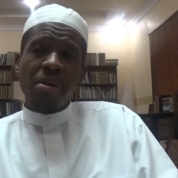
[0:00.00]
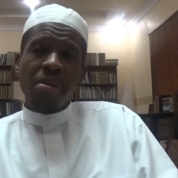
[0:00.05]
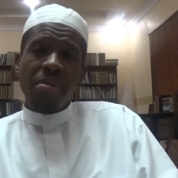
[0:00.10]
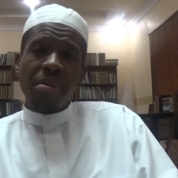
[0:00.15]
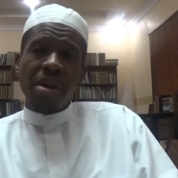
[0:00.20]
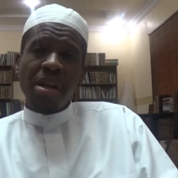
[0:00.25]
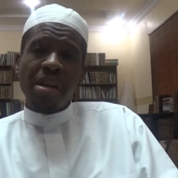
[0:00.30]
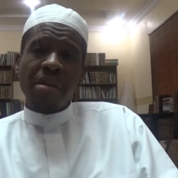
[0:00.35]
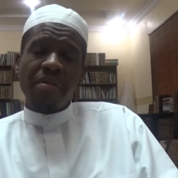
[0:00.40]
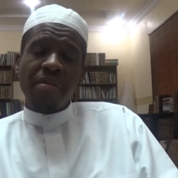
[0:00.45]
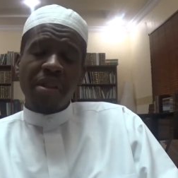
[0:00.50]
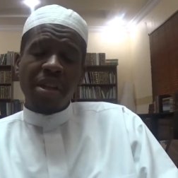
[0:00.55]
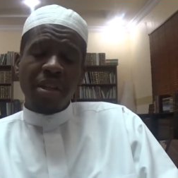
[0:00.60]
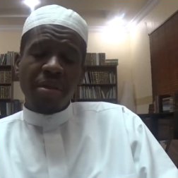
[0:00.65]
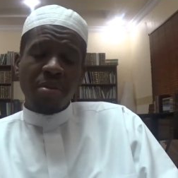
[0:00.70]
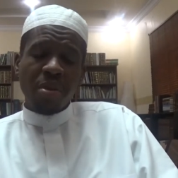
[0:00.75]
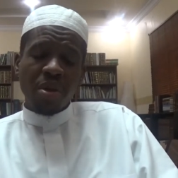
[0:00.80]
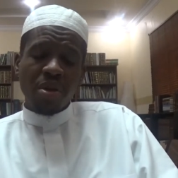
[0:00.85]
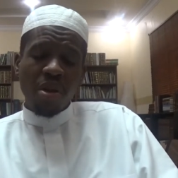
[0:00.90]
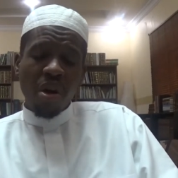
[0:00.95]
Many of these
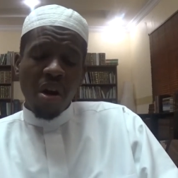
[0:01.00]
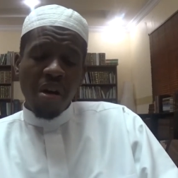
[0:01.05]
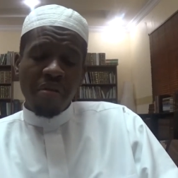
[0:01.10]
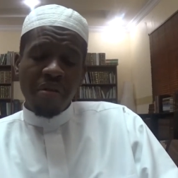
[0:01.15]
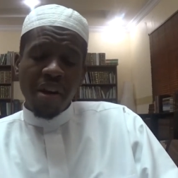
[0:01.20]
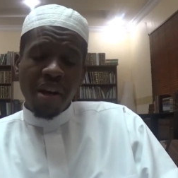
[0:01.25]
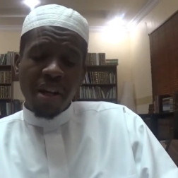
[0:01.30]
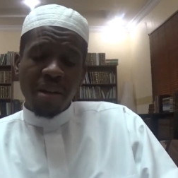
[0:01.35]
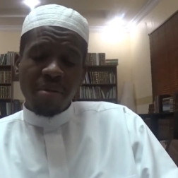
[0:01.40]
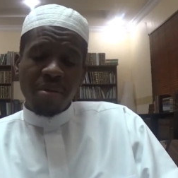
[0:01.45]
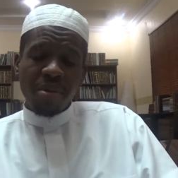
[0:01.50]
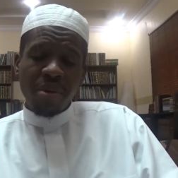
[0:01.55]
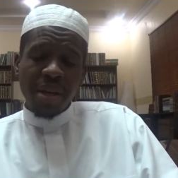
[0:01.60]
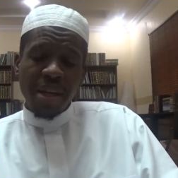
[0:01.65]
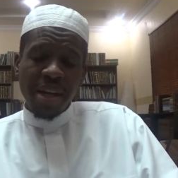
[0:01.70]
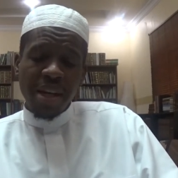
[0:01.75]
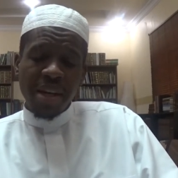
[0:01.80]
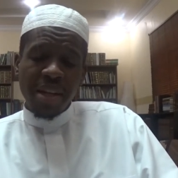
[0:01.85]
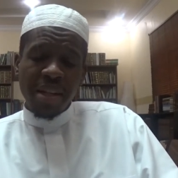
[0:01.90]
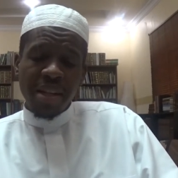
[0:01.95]
books are available
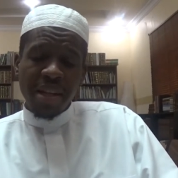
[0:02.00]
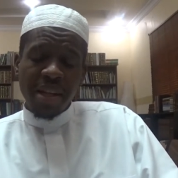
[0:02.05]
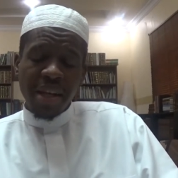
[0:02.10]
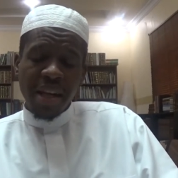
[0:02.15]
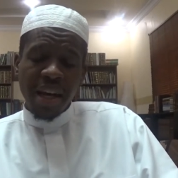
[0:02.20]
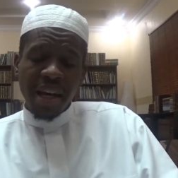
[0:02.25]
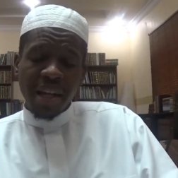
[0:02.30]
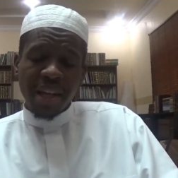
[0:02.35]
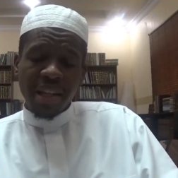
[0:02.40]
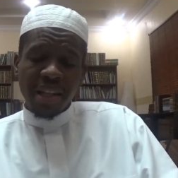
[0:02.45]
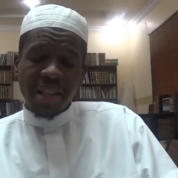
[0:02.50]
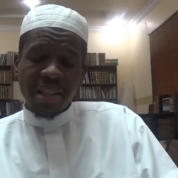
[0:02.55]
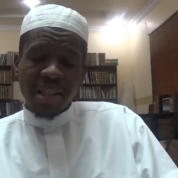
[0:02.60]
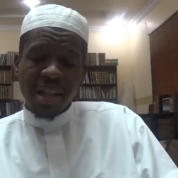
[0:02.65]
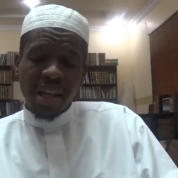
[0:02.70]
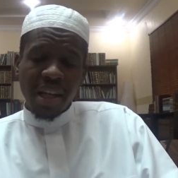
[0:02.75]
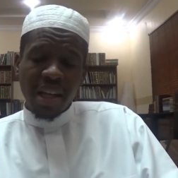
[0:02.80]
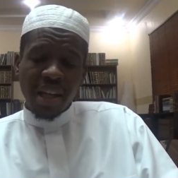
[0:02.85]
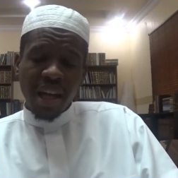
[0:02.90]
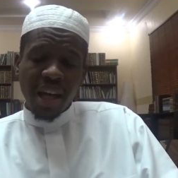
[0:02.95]
in the English
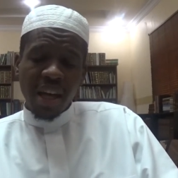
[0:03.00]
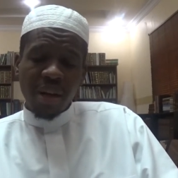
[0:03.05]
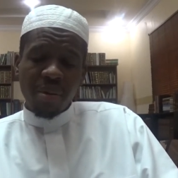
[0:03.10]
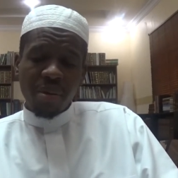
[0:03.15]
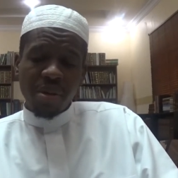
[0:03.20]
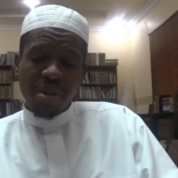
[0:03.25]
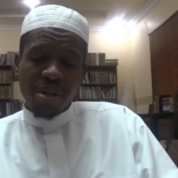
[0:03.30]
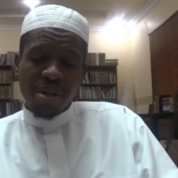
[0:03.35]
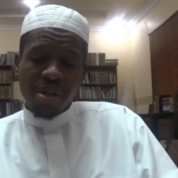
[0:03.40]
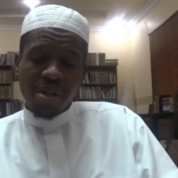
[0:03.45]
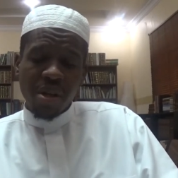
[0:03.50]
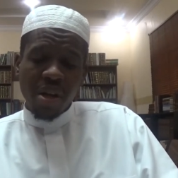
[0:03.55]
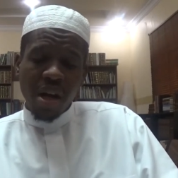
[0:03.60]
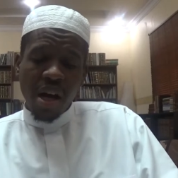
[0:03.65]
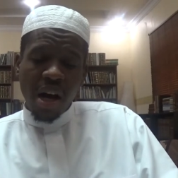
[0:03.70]
language.